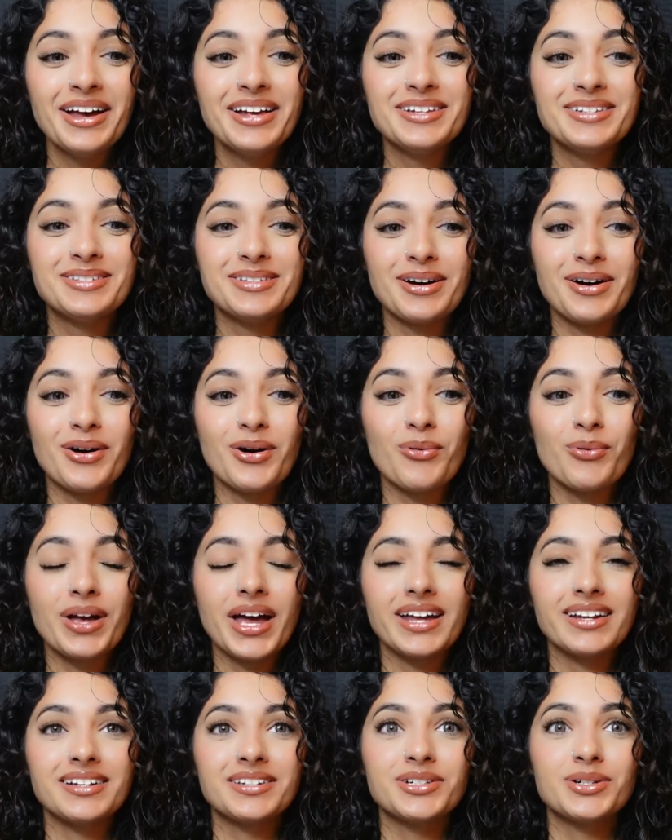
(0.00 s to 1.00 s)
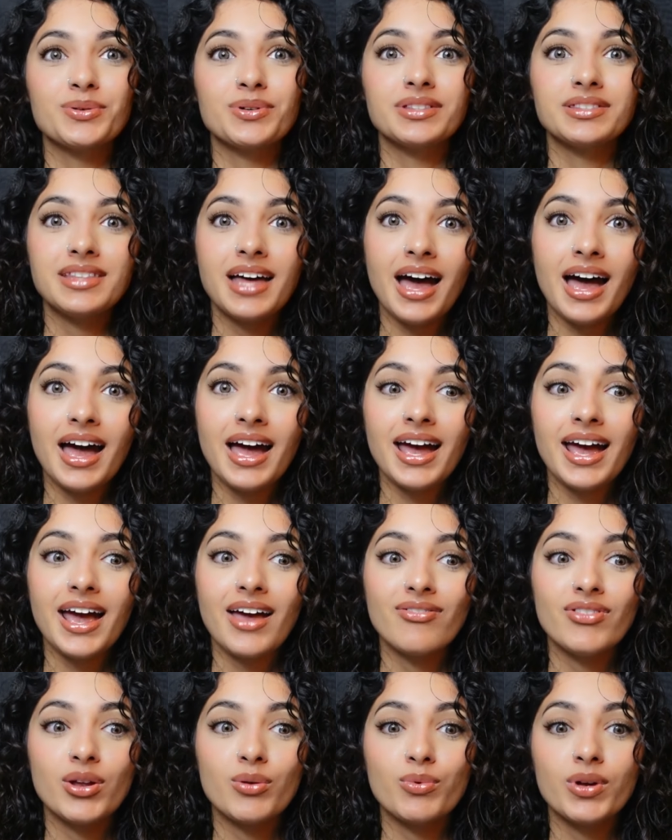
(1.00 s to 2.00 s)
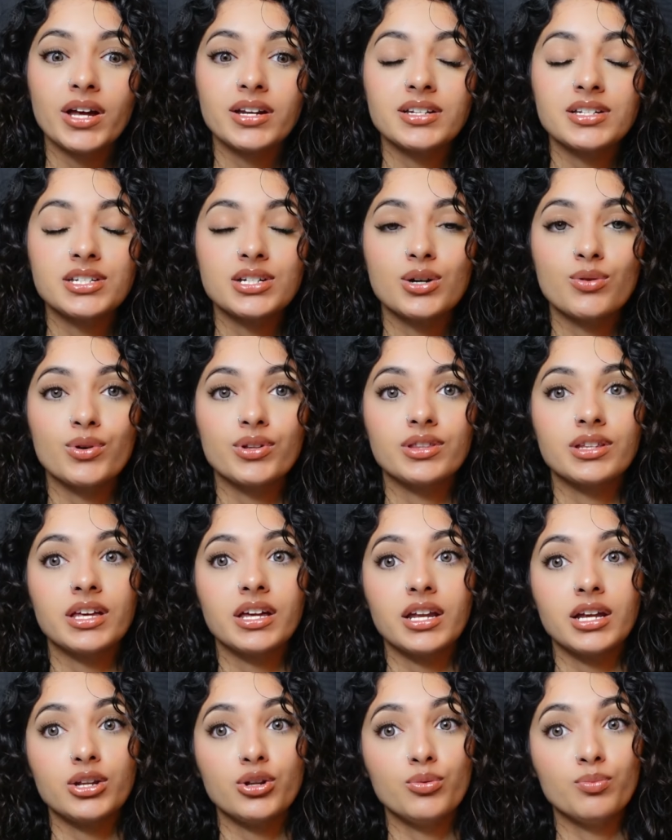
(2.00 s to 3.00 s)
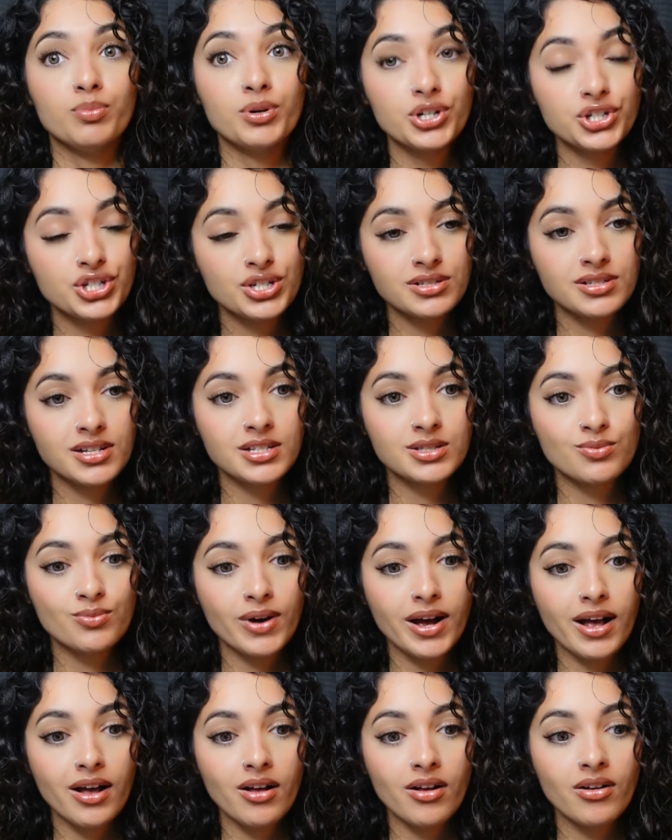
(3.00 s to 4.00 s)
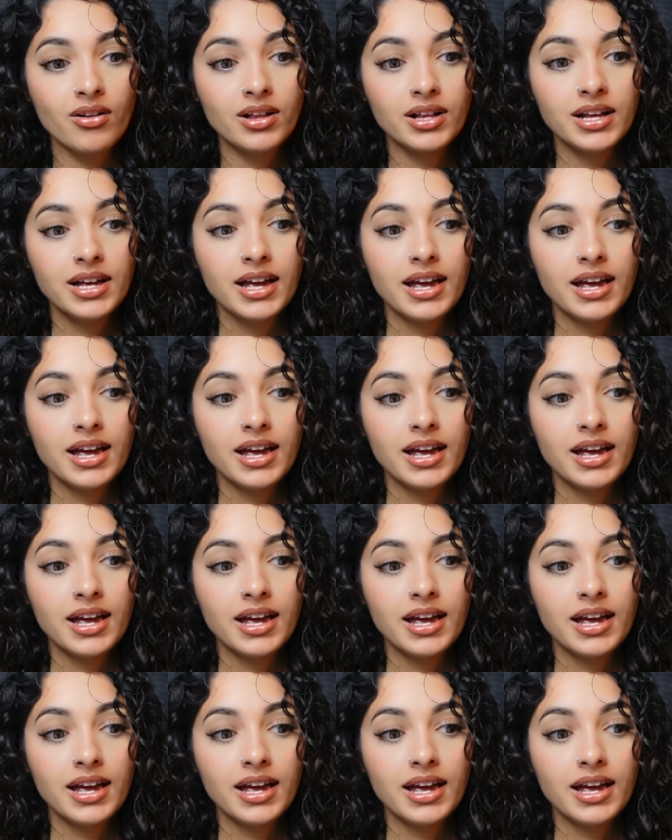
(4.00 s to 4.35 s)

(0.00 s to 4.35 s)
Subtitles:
So we had to deal with that, and then we had to deal with getting new bushes as well.